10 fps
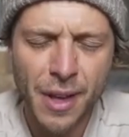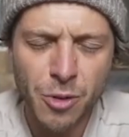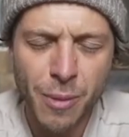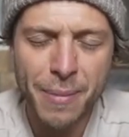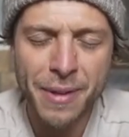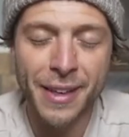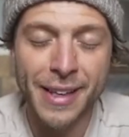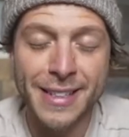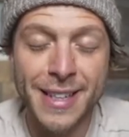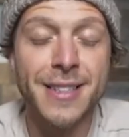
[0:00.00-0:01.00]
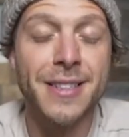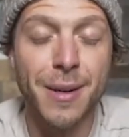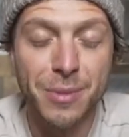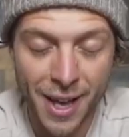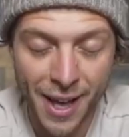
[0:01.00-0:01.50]
you might be thinking 10
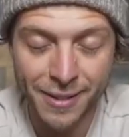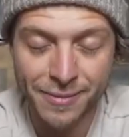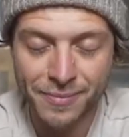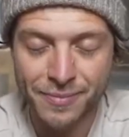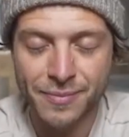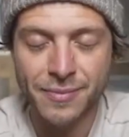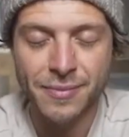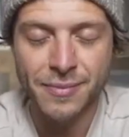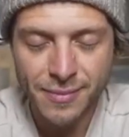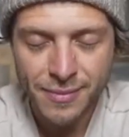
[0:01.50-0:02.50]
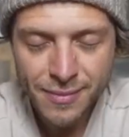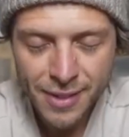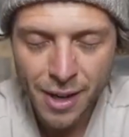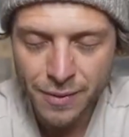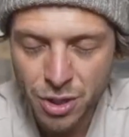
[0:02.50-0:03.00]
steps ahead
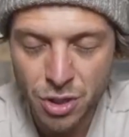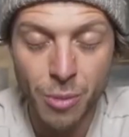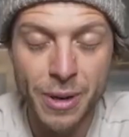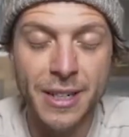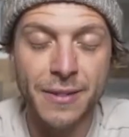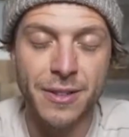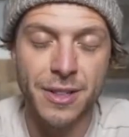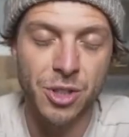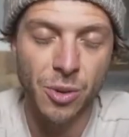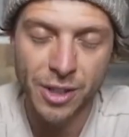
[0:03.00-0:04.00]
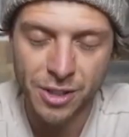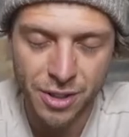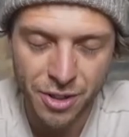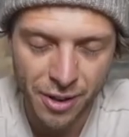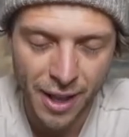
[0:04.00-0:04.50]
of so many different
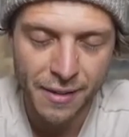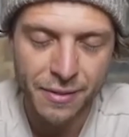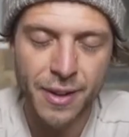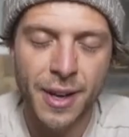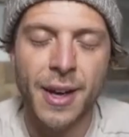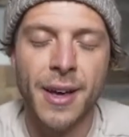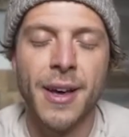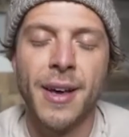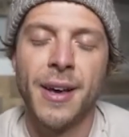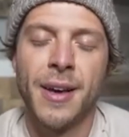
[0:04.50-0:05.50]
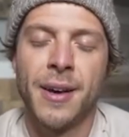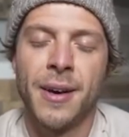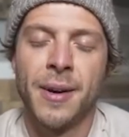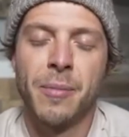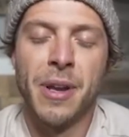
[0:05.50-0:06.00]
situations in your life.
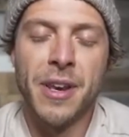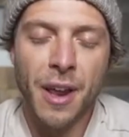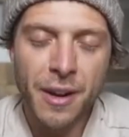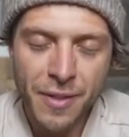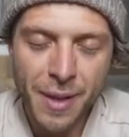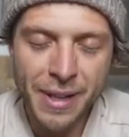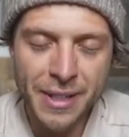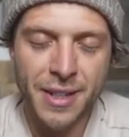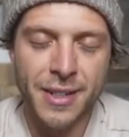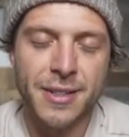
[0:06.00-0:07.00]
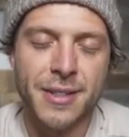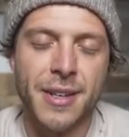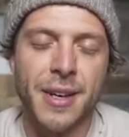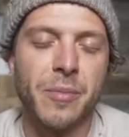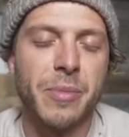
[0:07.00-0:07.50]
But none of them
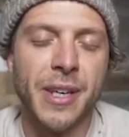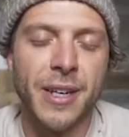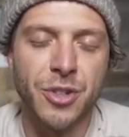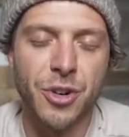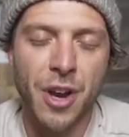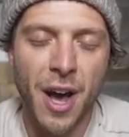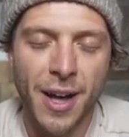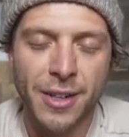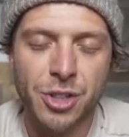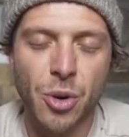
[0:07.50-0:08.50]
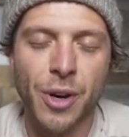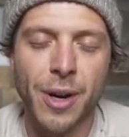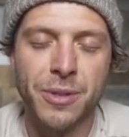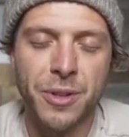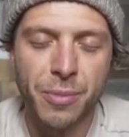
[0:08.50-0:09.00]
exist because you're not showing
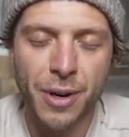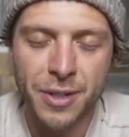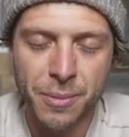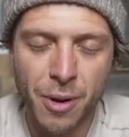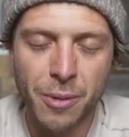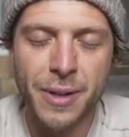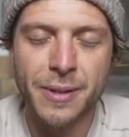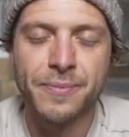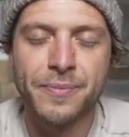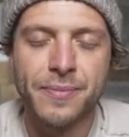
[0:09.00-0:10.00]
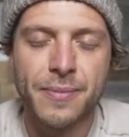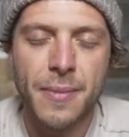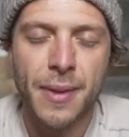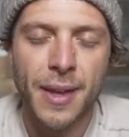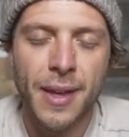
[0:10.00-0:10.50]
up to the present moment
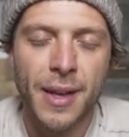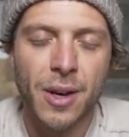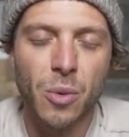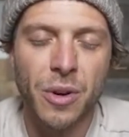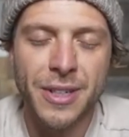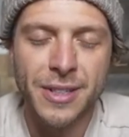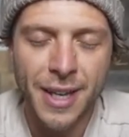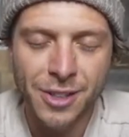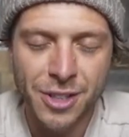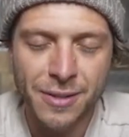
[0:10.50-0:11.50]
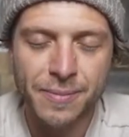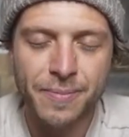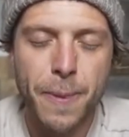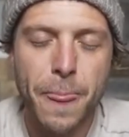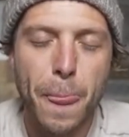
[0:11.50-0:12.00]
with
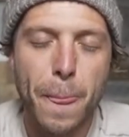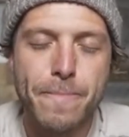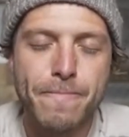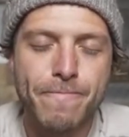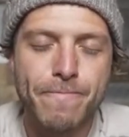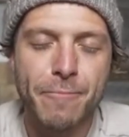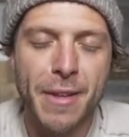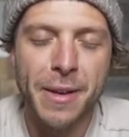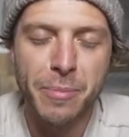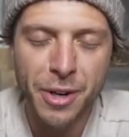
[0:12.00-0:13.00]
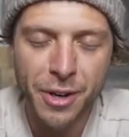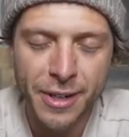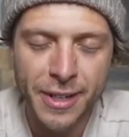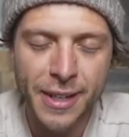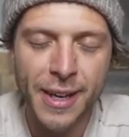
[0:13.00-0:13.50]
intention and
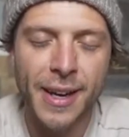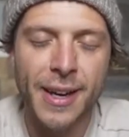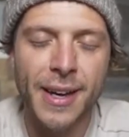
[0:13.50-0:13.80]
purity